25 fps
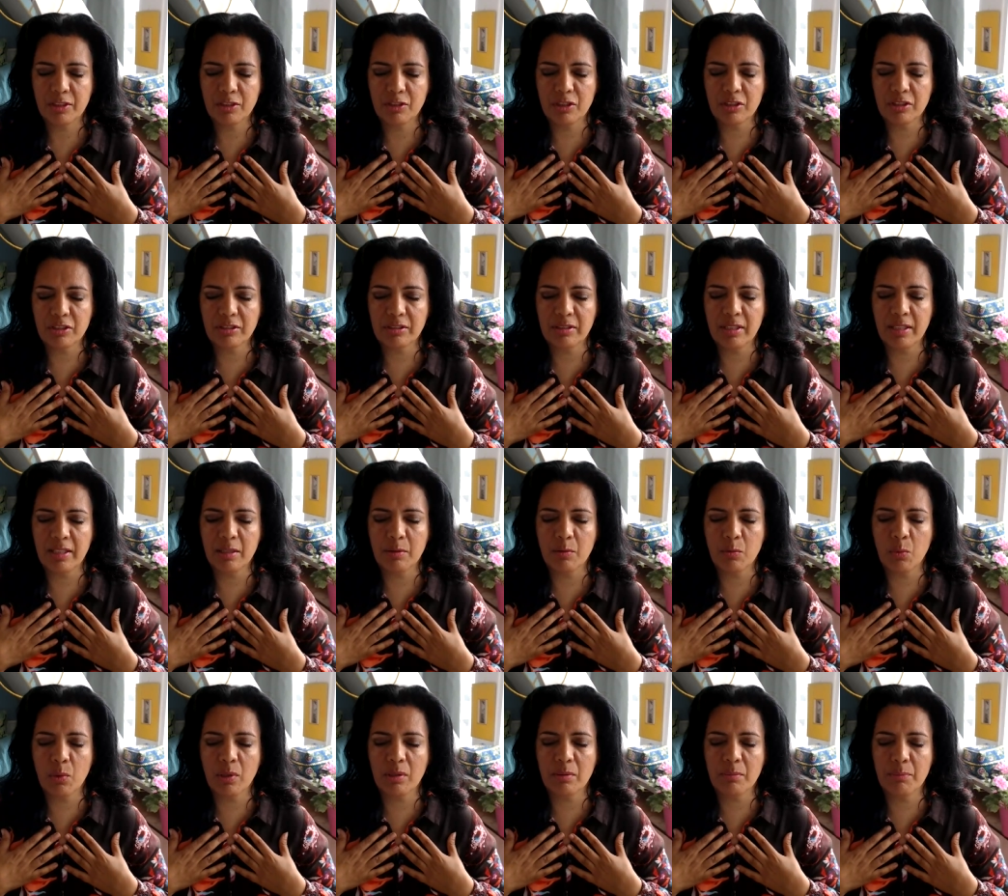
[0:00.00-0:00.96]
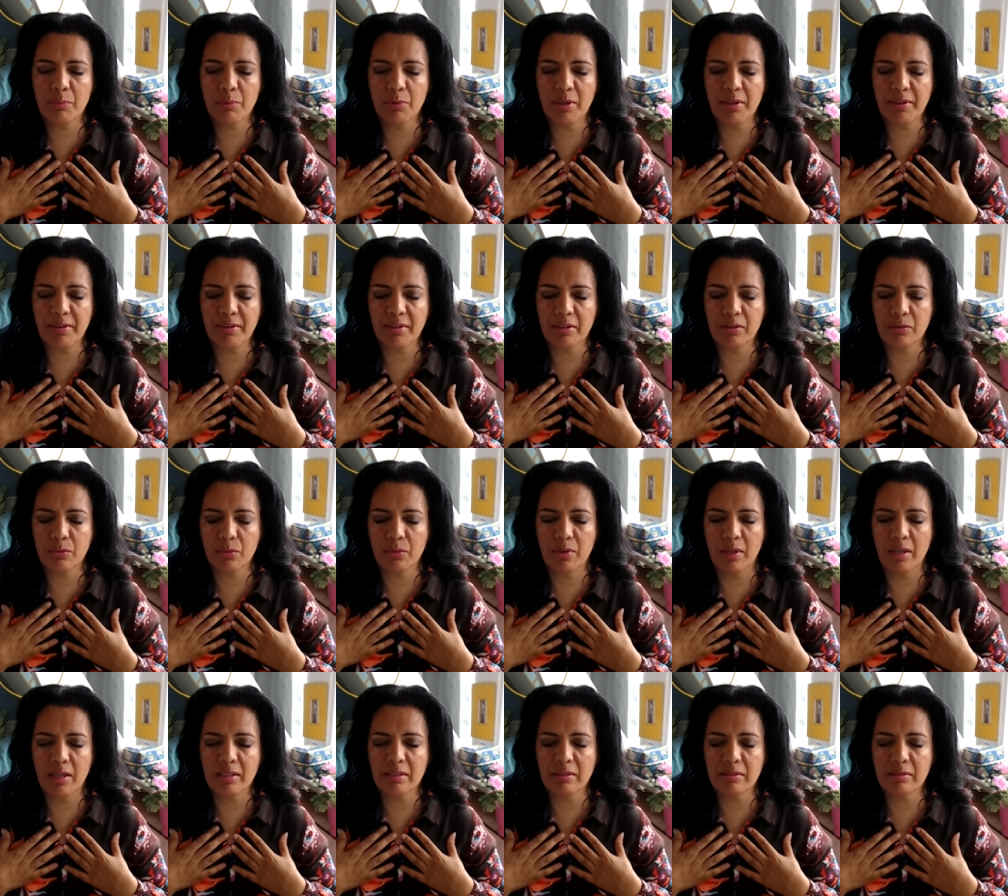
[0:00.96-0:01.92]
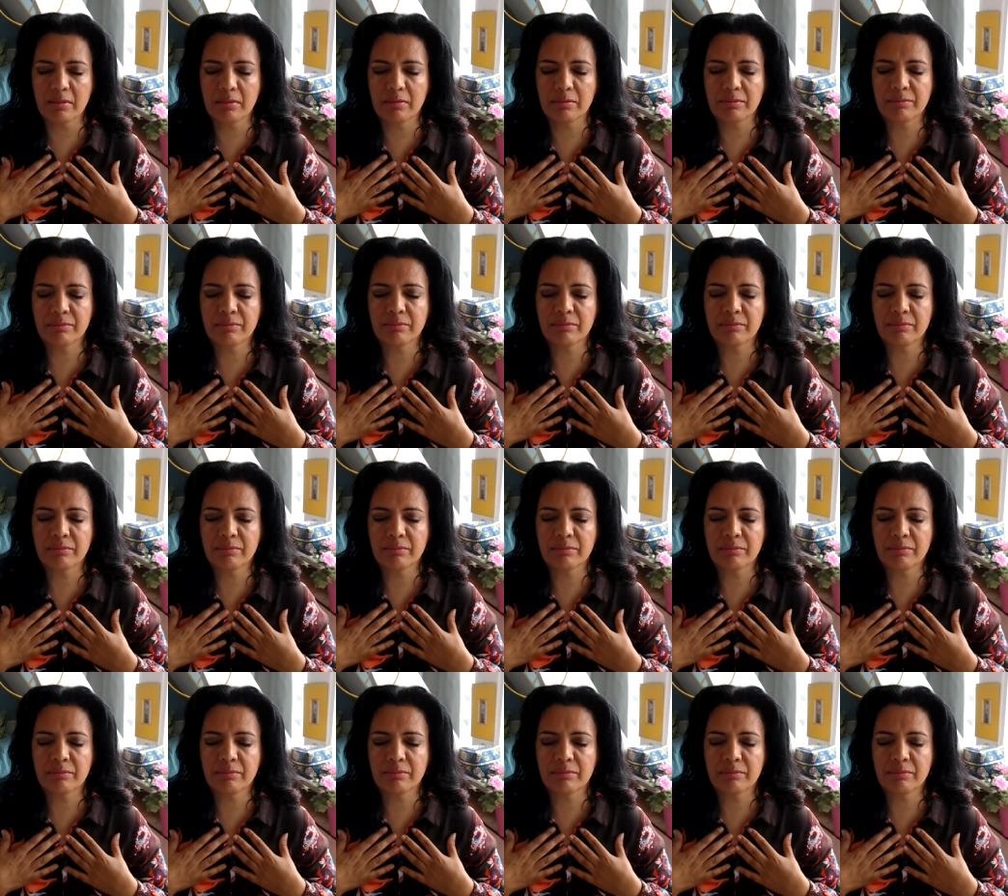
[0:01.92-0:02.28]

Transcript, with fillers: Just take one breath into that